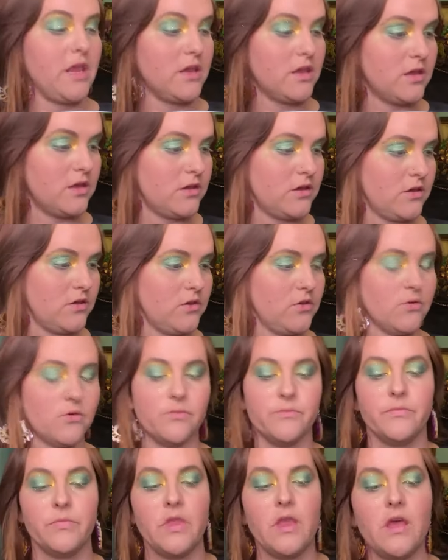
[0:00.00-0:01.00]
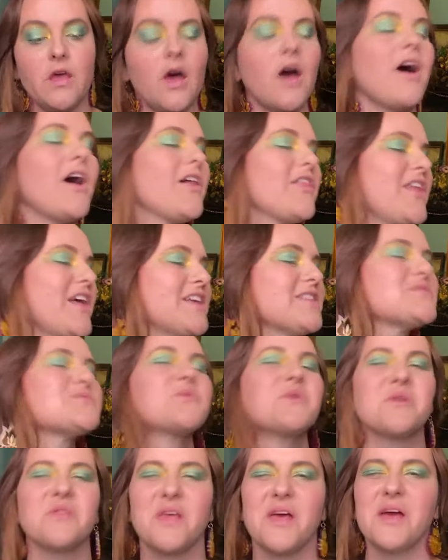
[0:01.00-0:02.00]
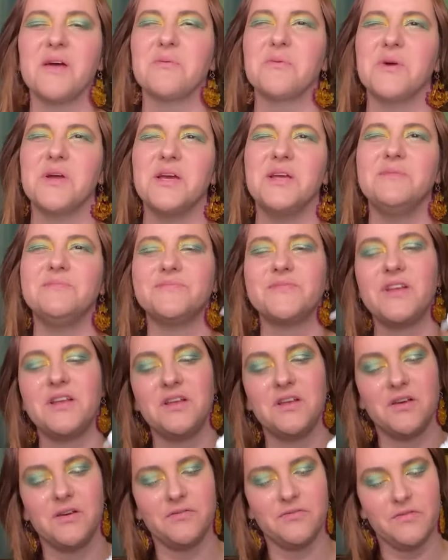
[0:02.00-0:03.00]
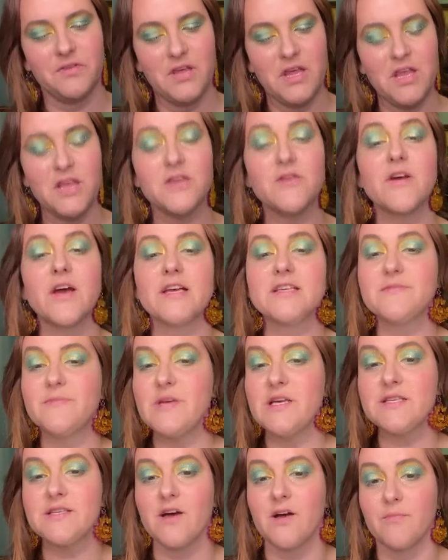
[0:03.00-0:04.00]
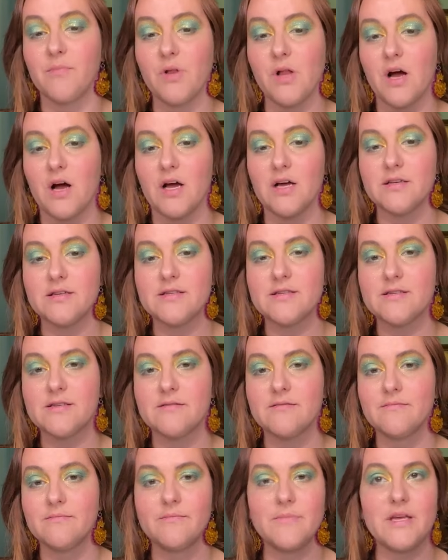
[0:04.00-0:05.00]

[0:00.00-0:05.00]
Thank you. That's where that went. Oh, you guys, mise en place.